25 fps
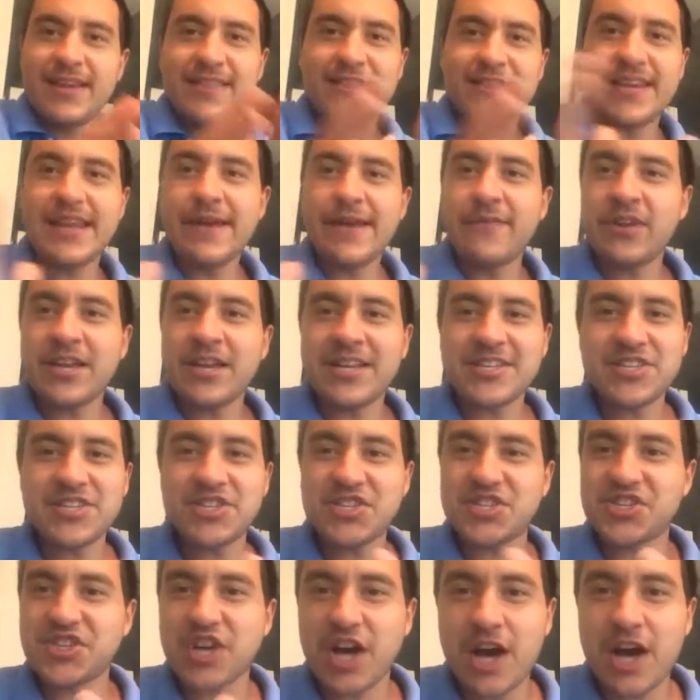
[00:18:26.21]
The devil doesn't
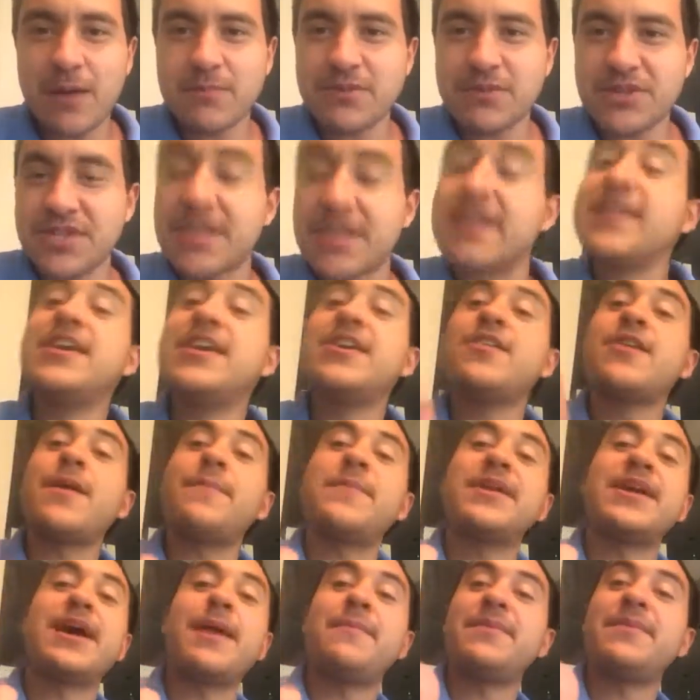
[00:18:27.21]
just come just to hear, I'm
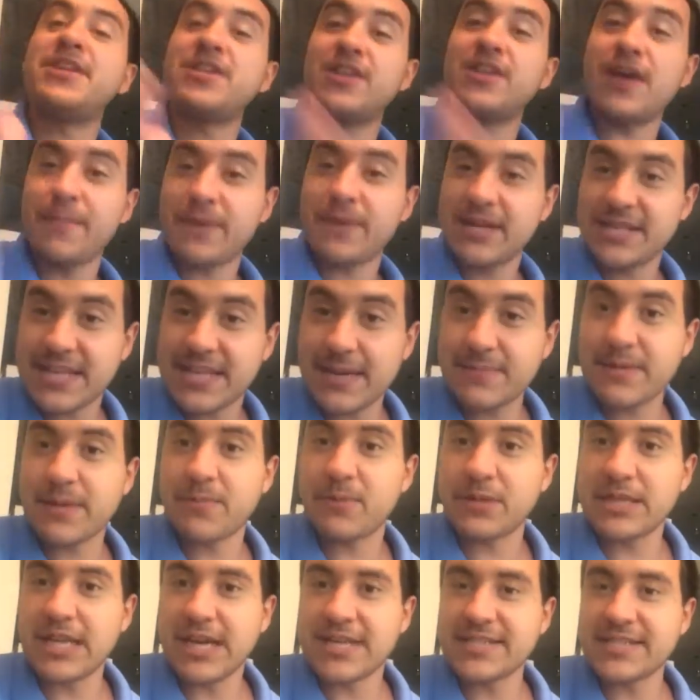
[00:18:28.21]
gonna tempt him
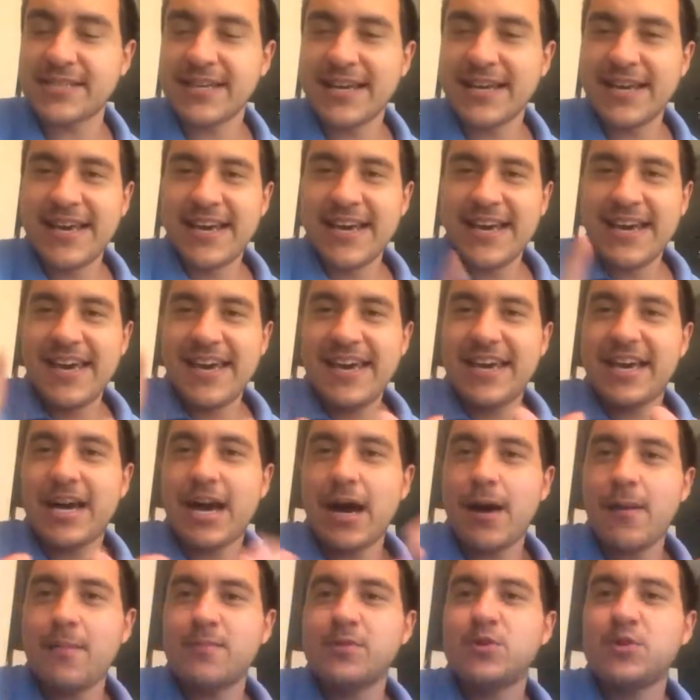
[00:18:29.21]
with lust. He
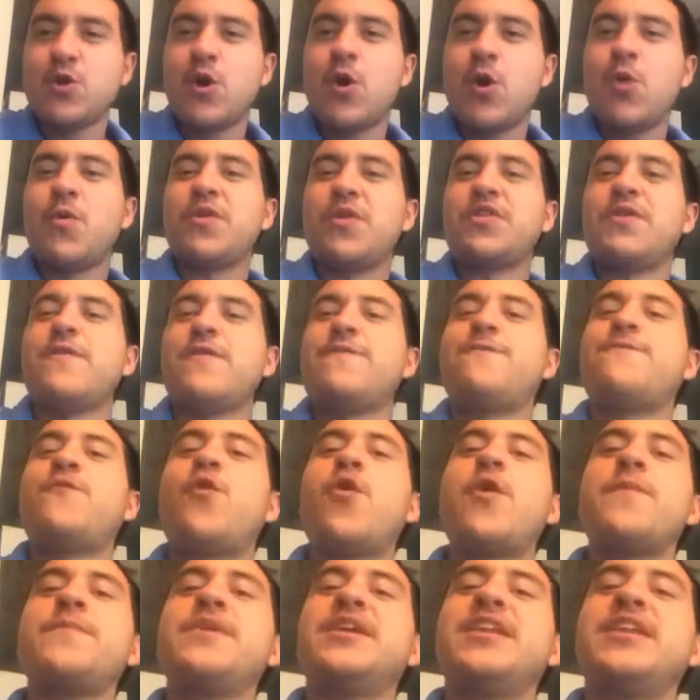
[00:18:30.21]
comes with a
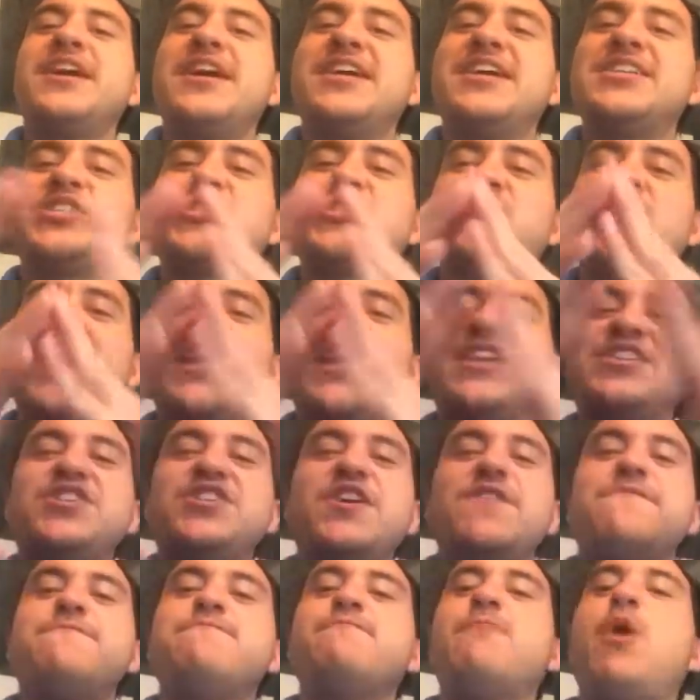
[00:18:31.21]
formula, a
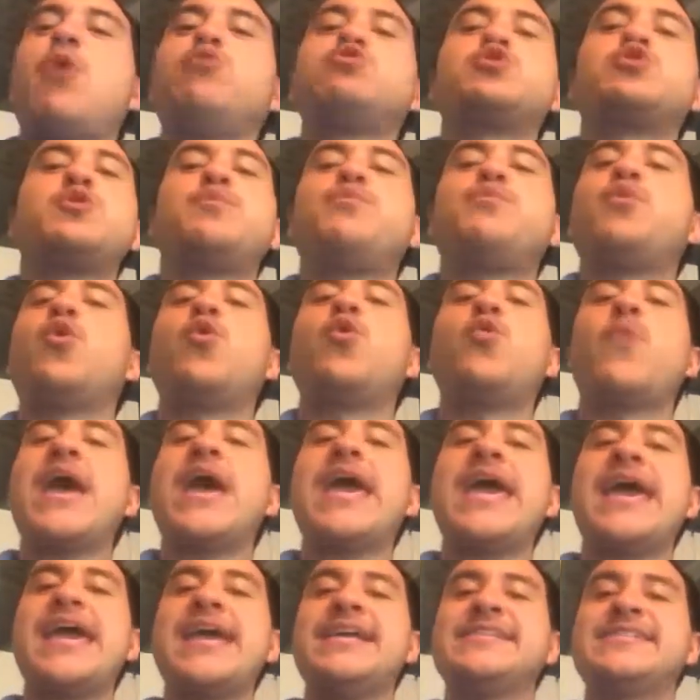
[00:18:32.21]
strategy of multiple
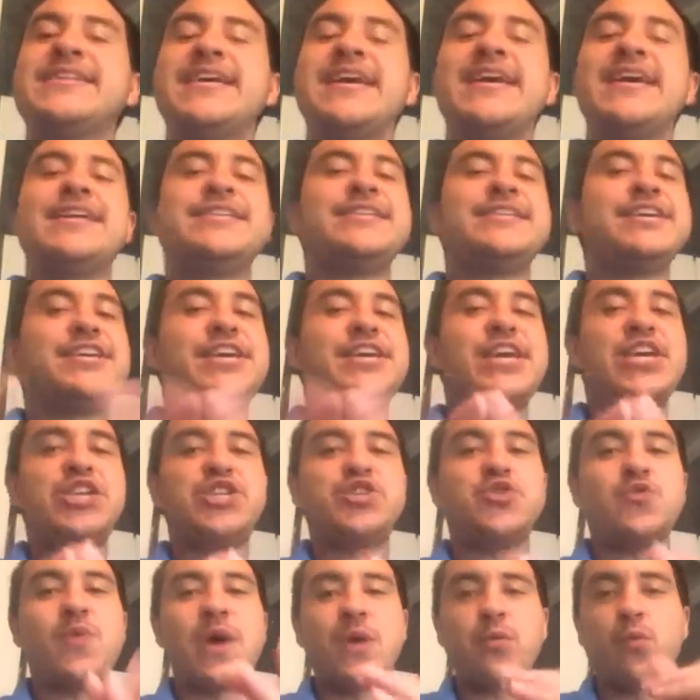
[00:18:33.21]
ways to
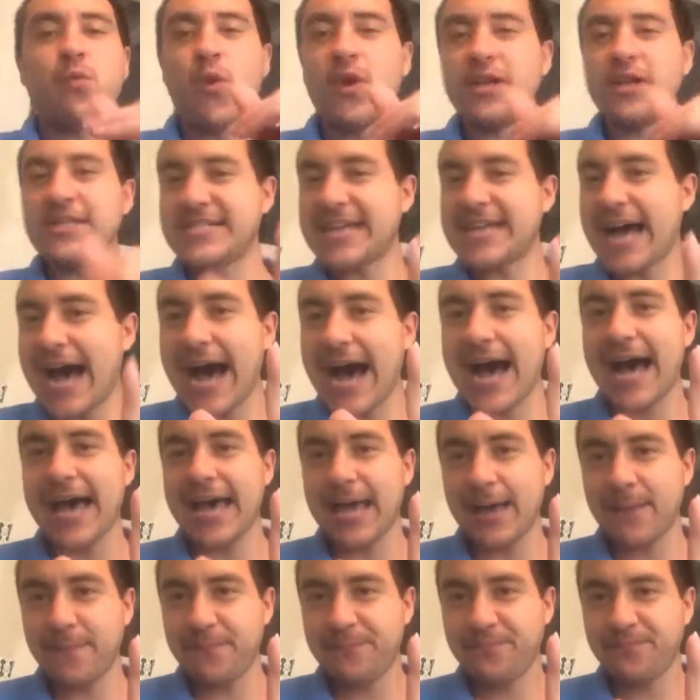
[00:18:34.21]
get you at one
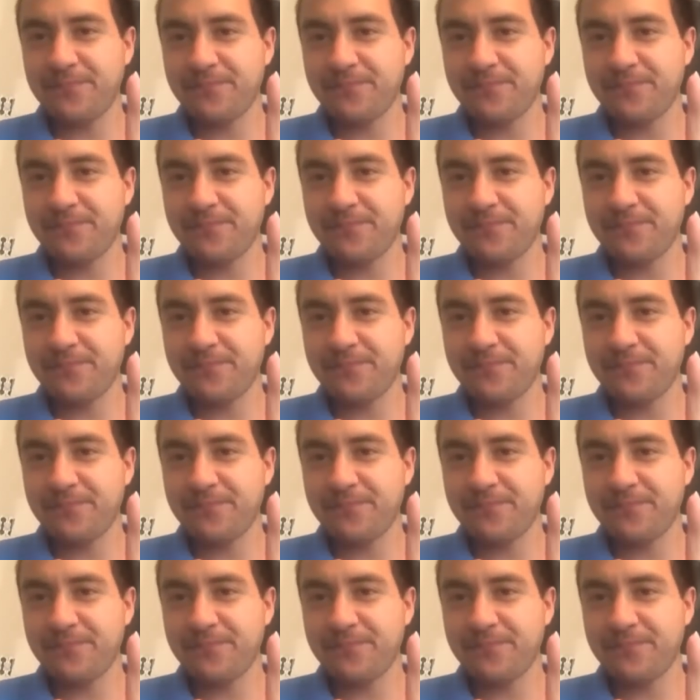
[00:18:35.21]
time.